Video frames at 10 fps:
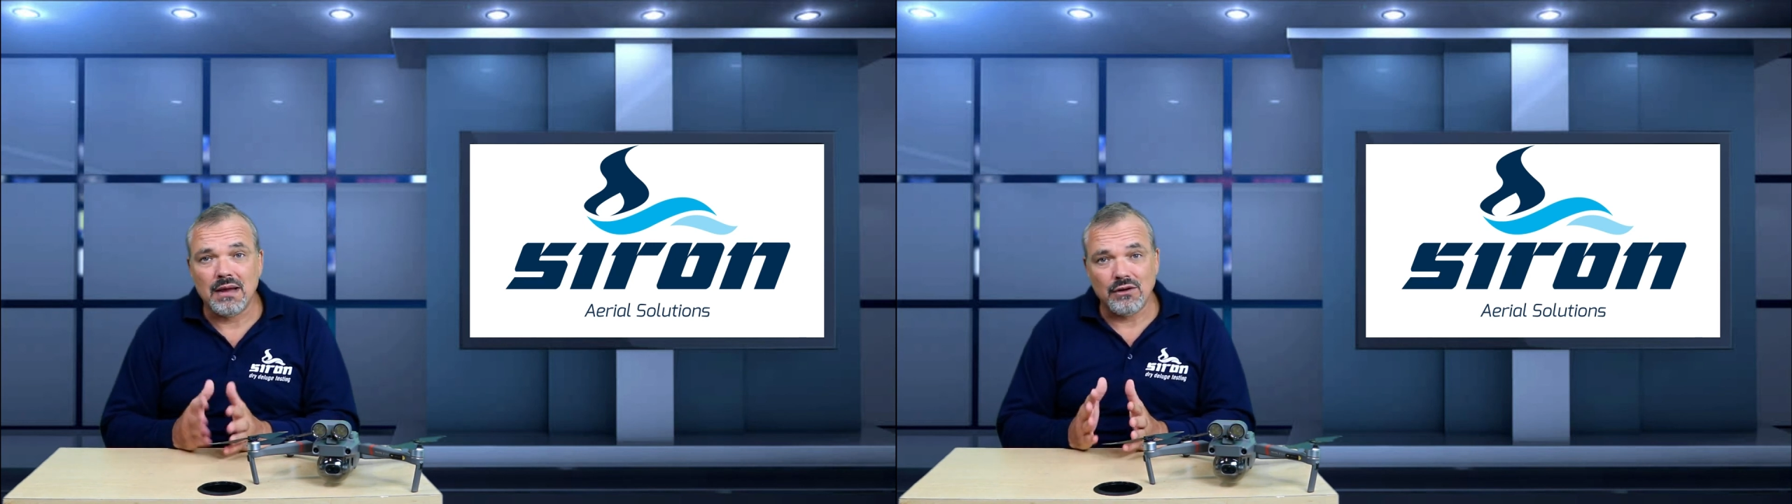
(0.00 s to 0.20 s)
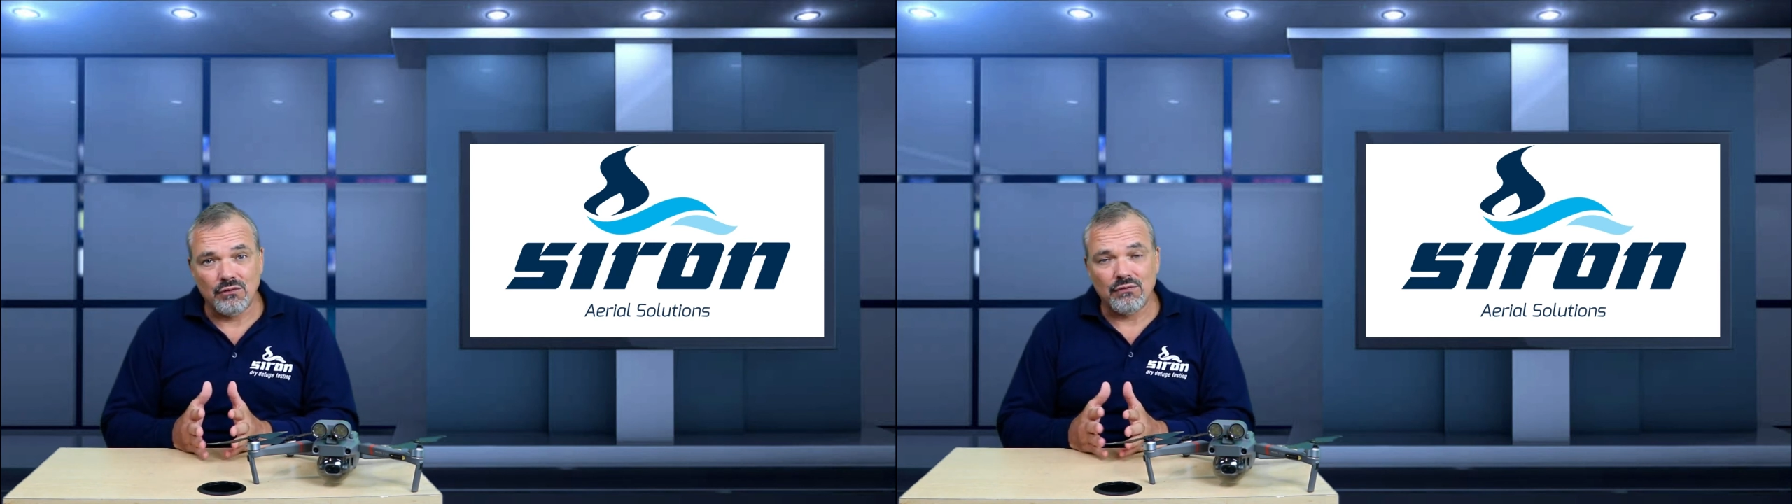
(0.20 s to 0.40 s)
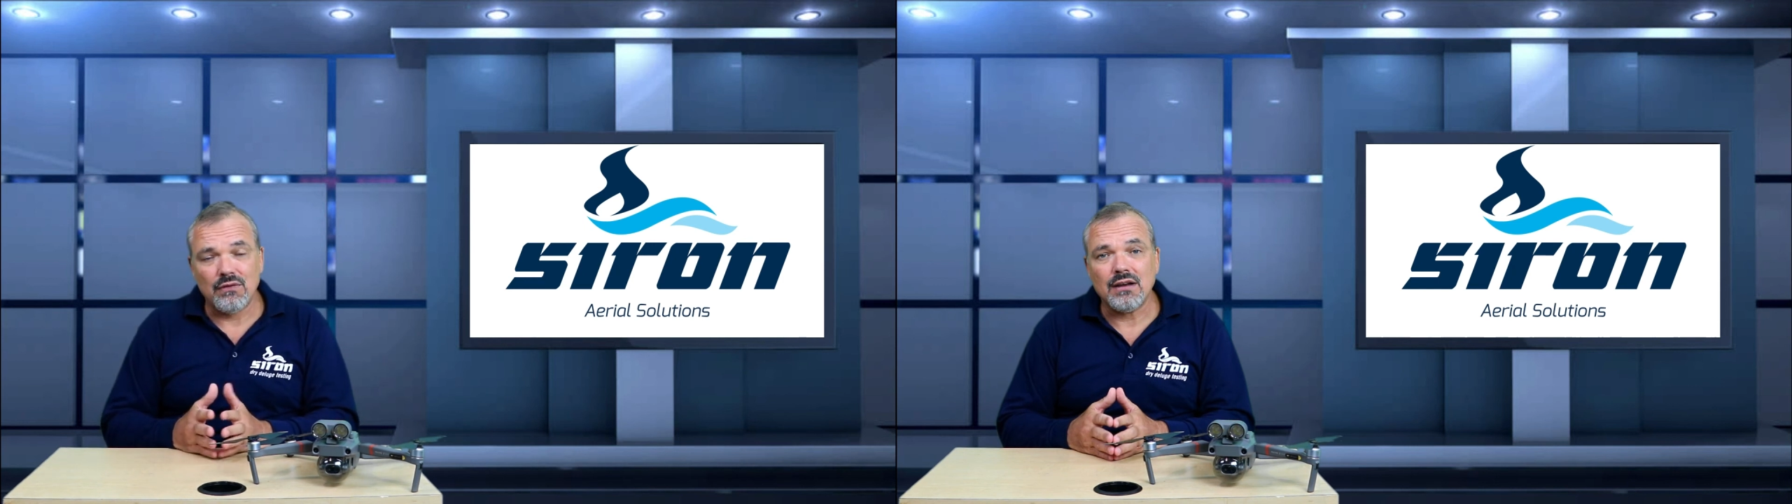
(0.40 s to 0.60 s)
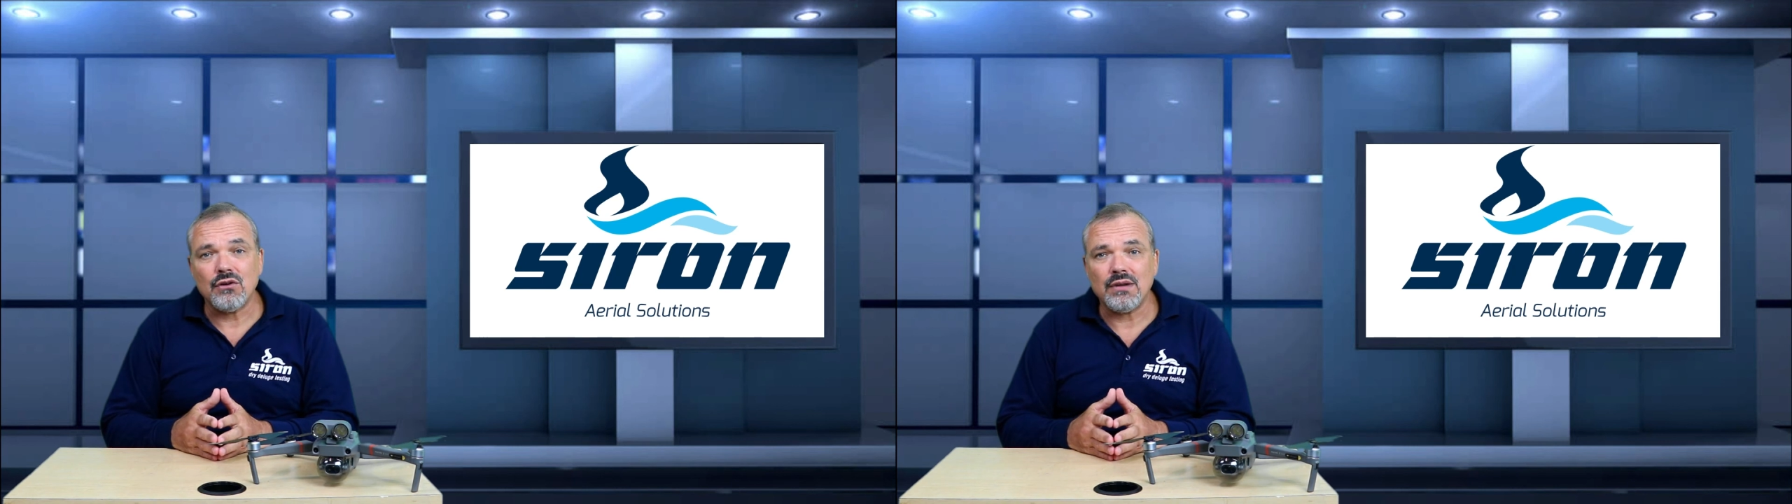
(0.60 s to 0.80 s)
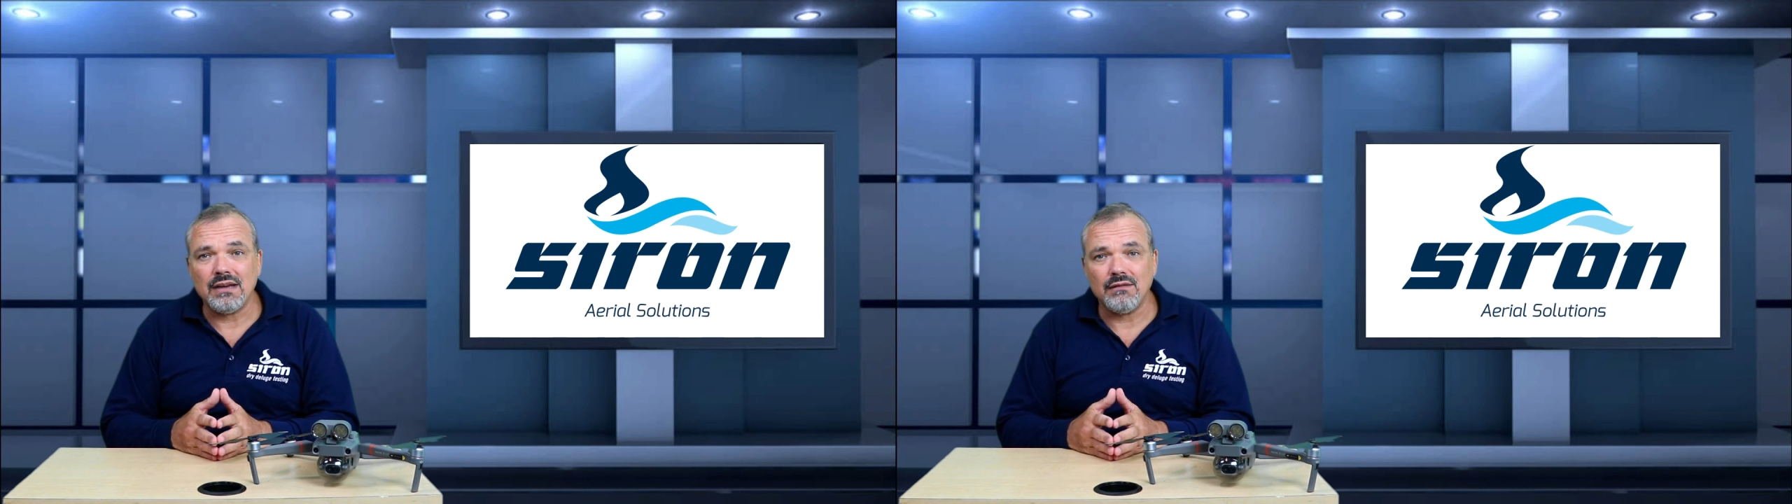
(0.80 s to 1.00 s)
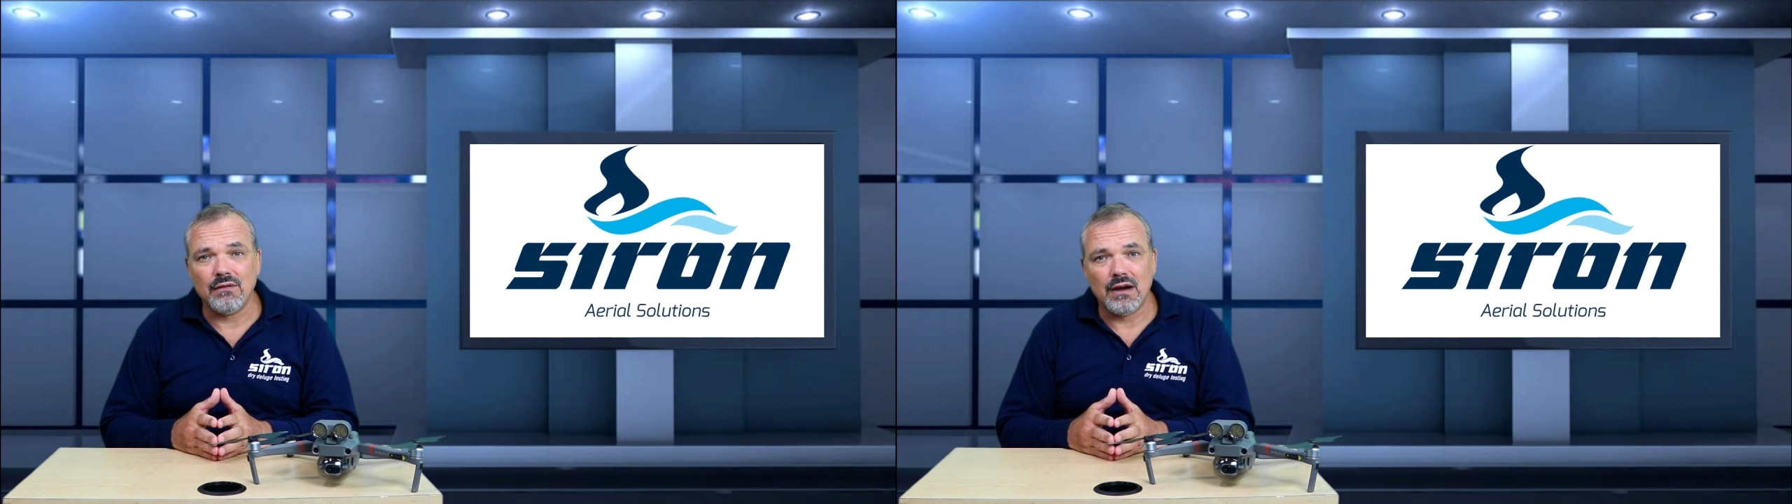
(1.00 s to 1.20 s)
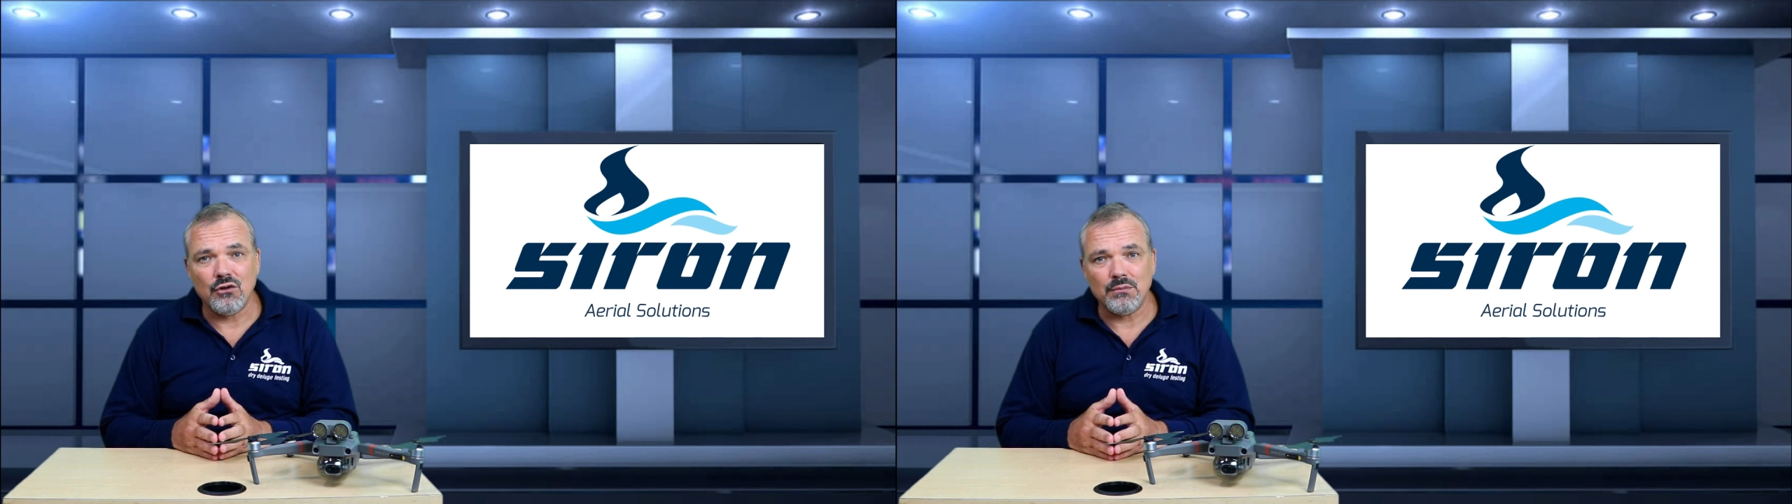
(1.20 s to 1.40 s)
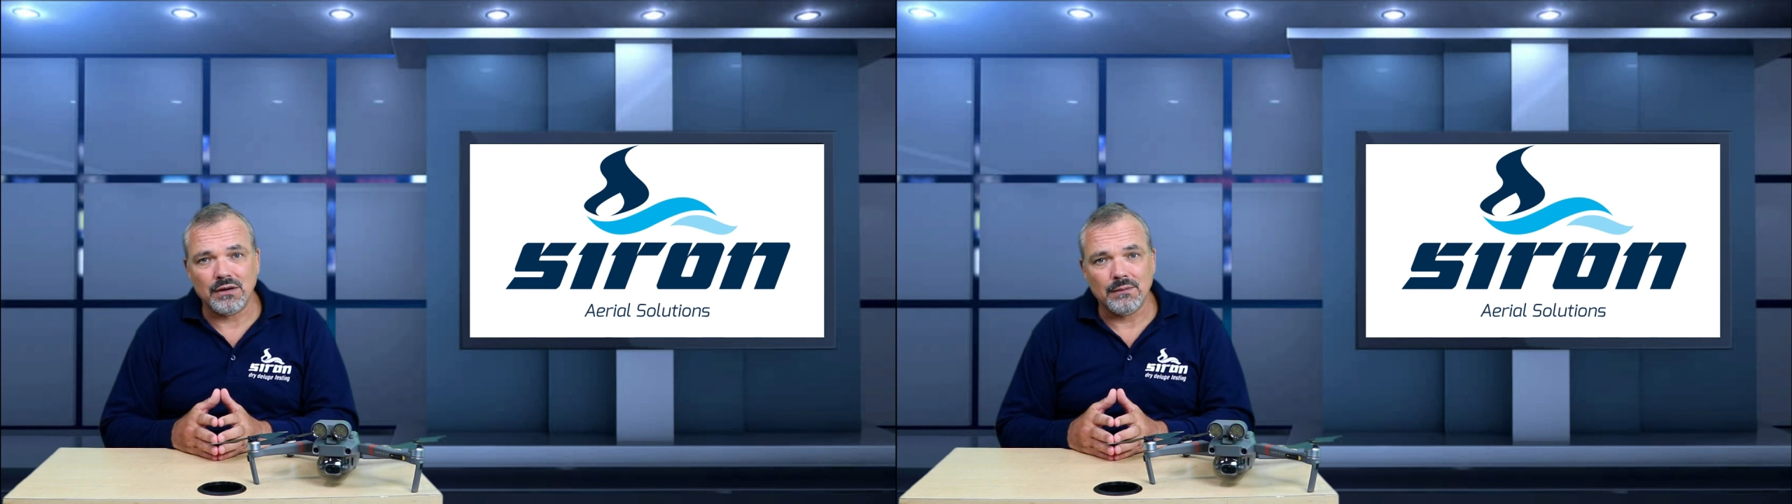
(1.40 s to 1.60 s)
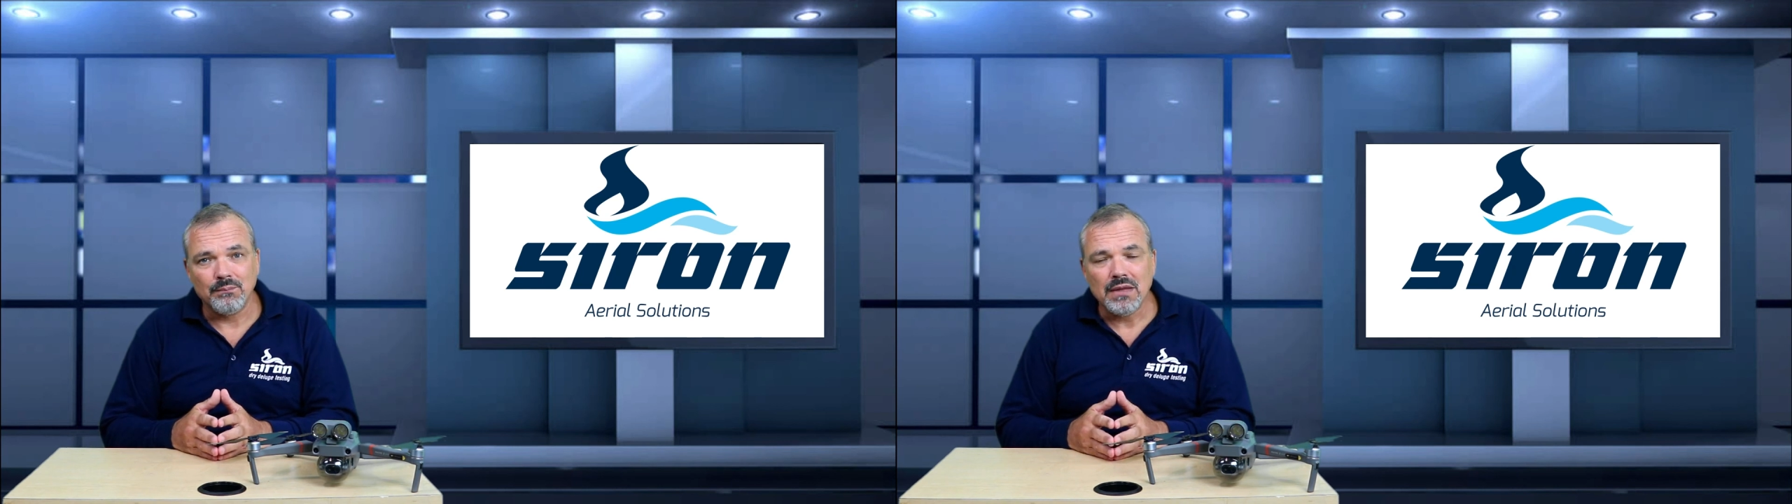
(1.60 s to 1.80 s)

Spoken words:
and refinery environment.